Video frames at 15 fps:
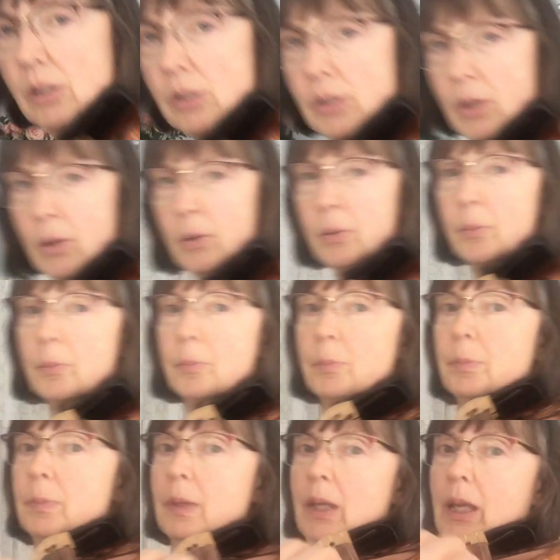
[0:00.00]
So
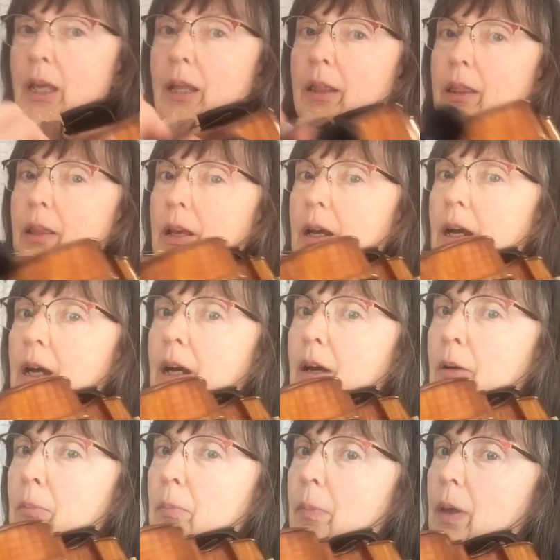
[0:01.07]

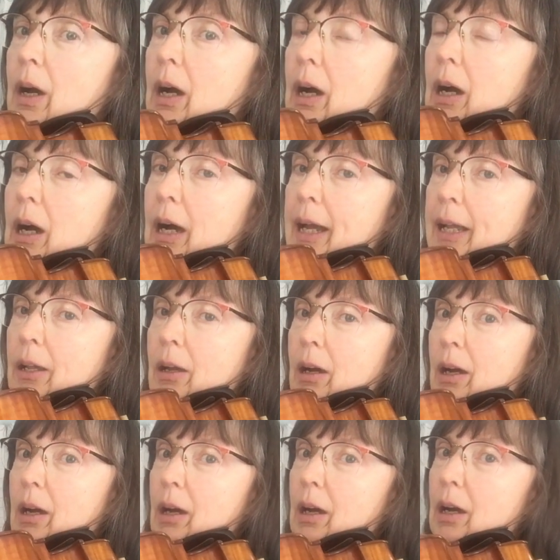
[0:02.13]
now I'm
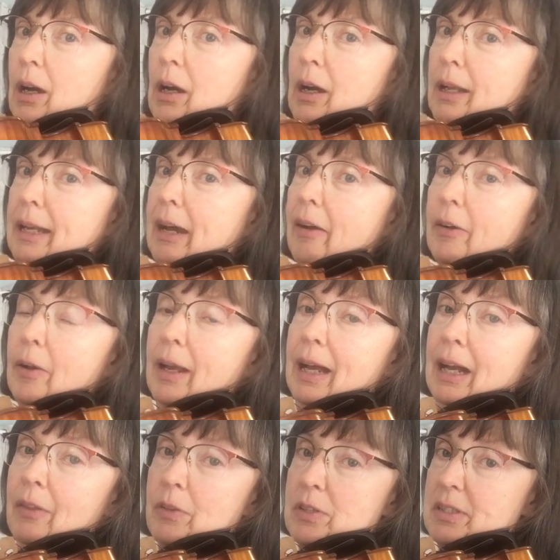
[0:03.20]
going to
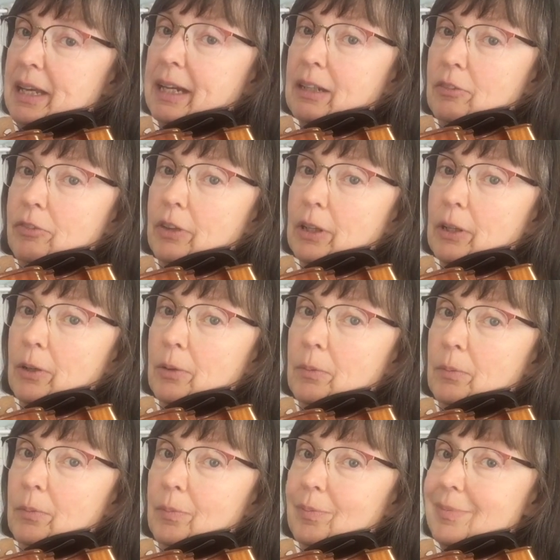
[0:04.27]
add the second finger.
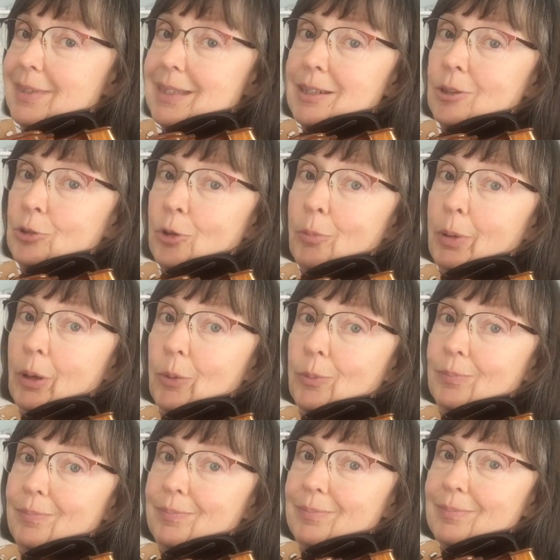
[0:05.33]
Still no bow.
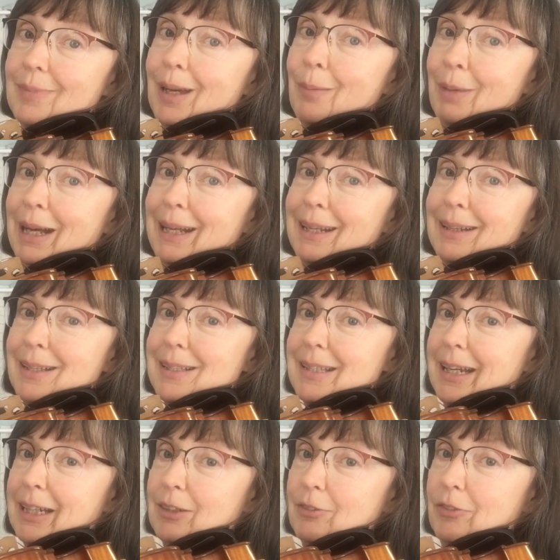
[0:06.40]
I'm adding the
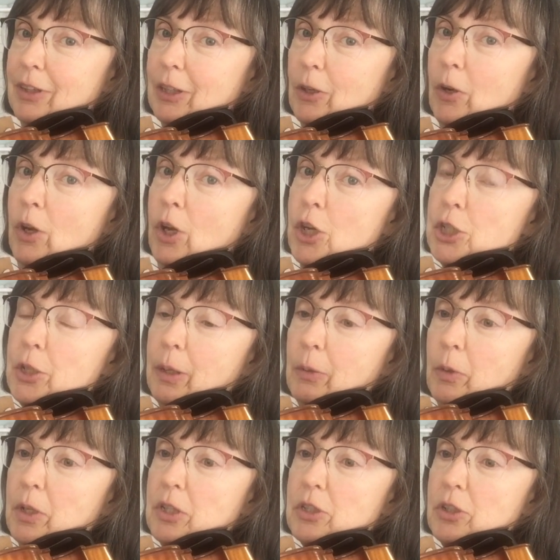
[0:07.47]
second finger. So I'm
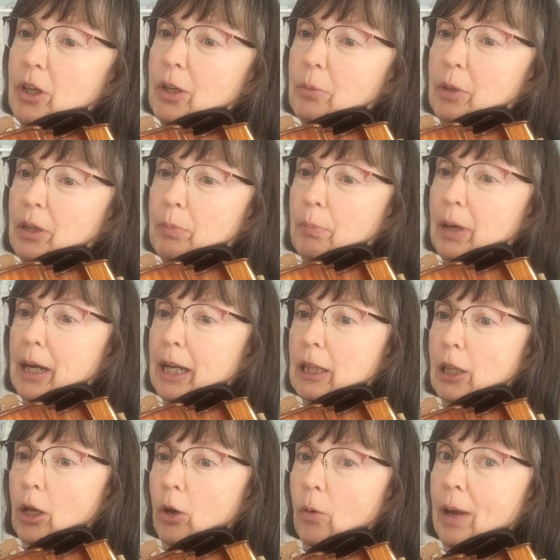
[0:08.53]
going to start with my
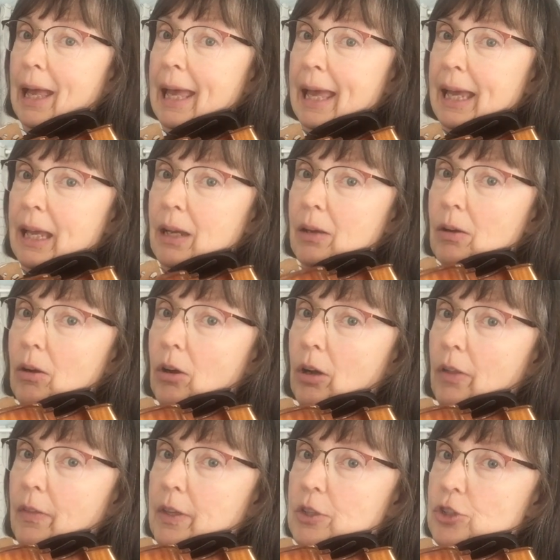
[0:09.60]
low A
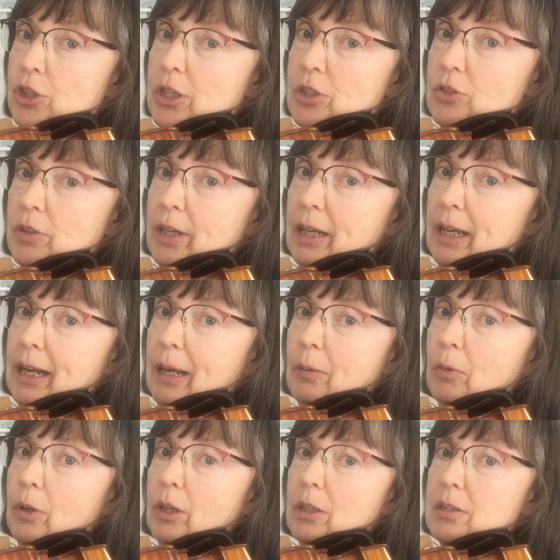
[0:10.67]
on the G string, and I'm
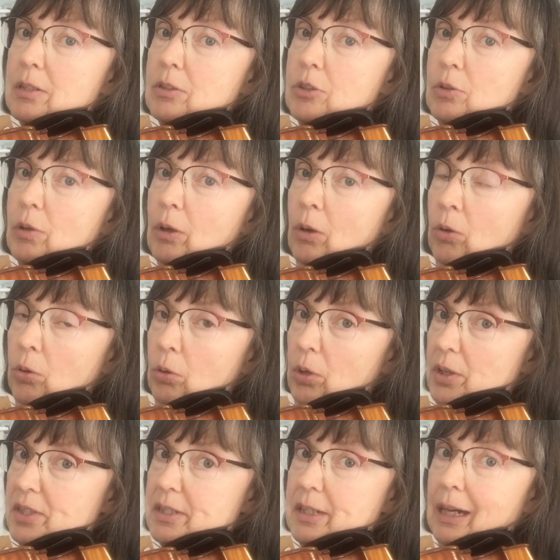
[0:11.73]
going to do a whole
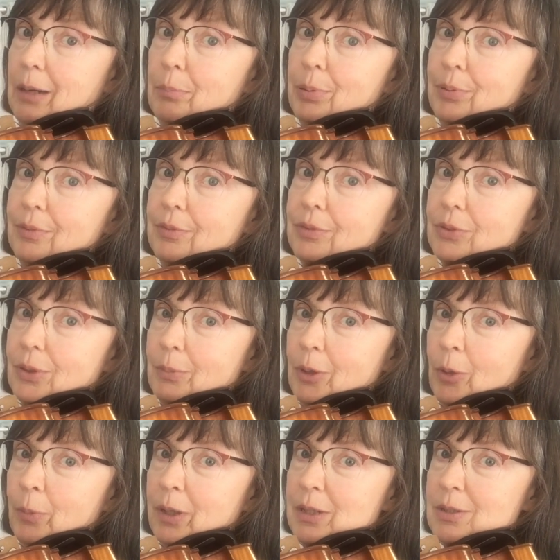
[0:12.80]
step for a
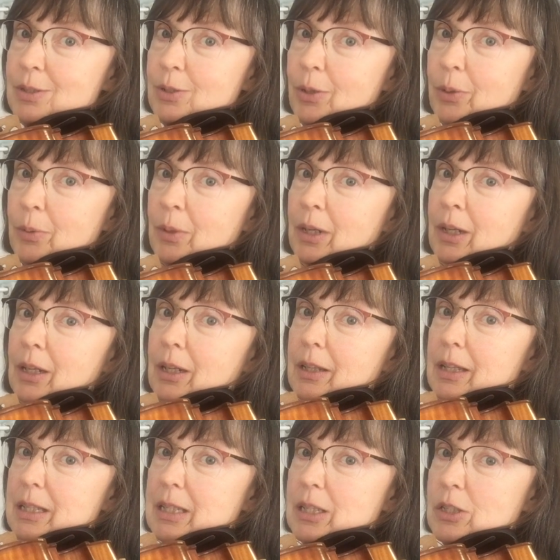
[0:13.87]
moment. So
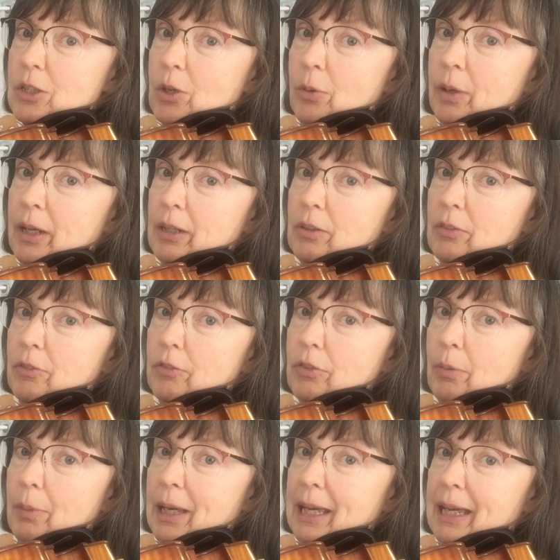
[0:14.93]
this is going
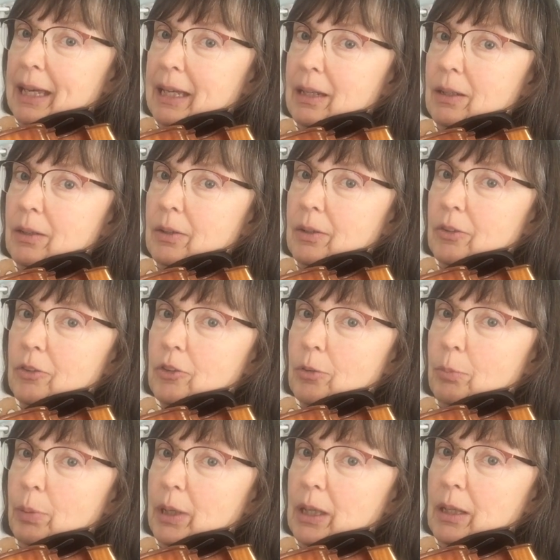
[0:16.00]
from A to
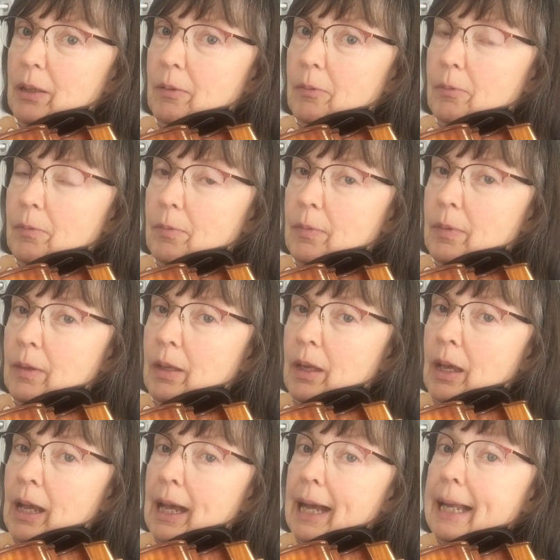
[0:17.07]
B,
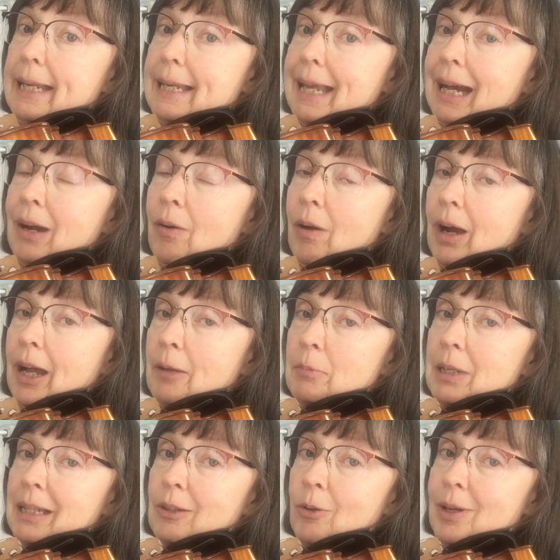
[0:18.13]
and now
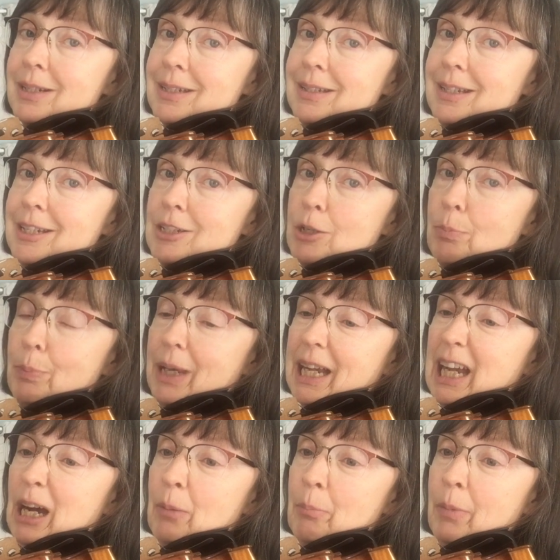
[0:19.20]
I'm going to need to
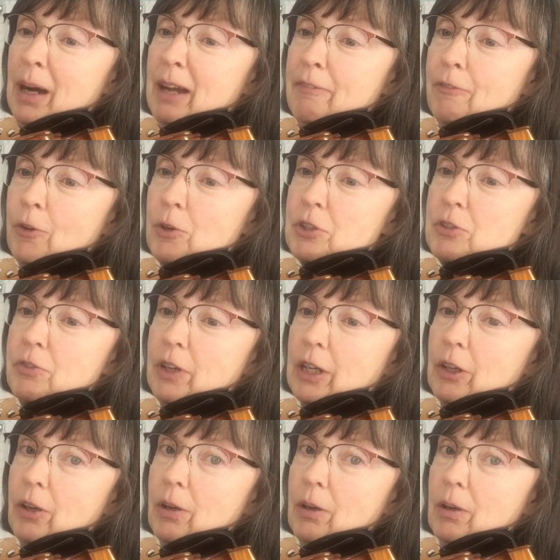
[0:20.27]
pick up my first
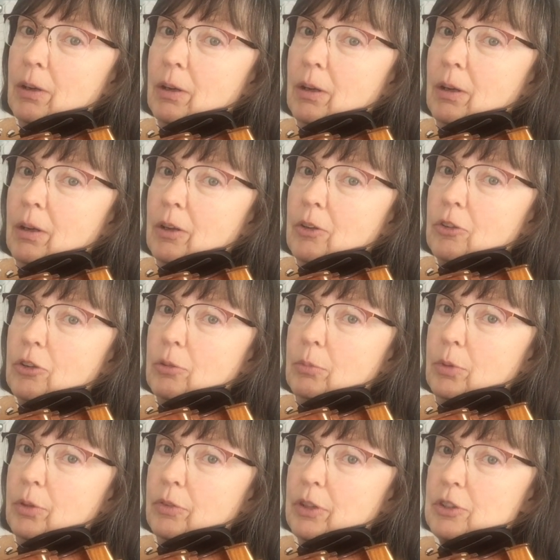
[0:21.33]
finger to
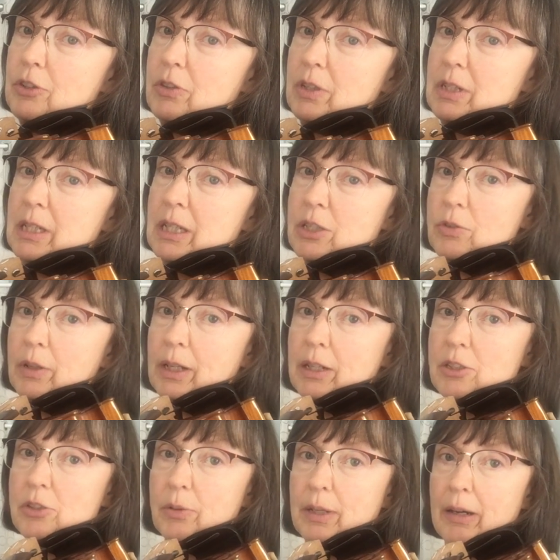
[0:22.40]
move it to the D string.
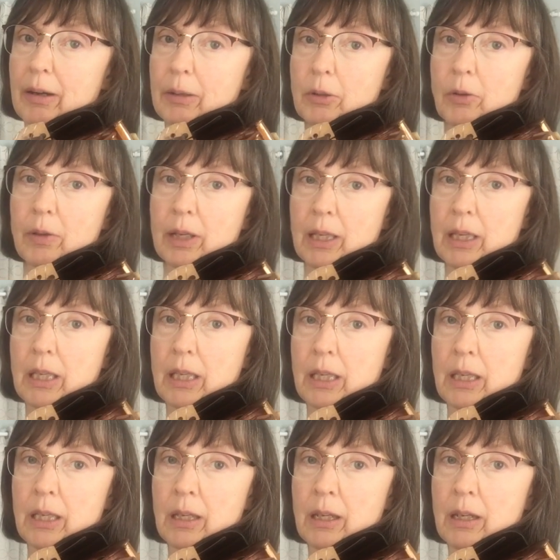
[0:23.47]
So now I'm going
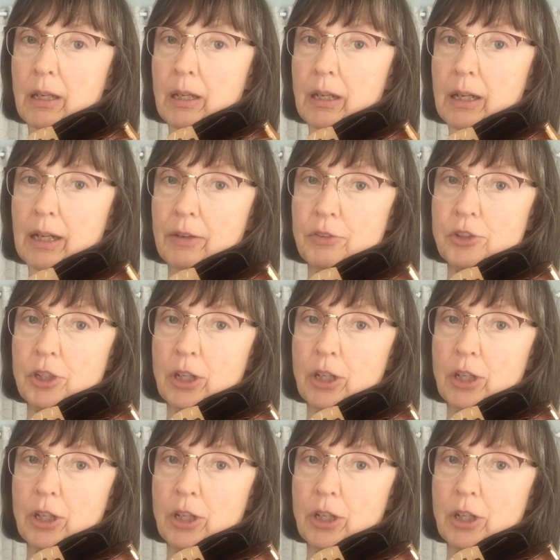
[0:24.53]
E, F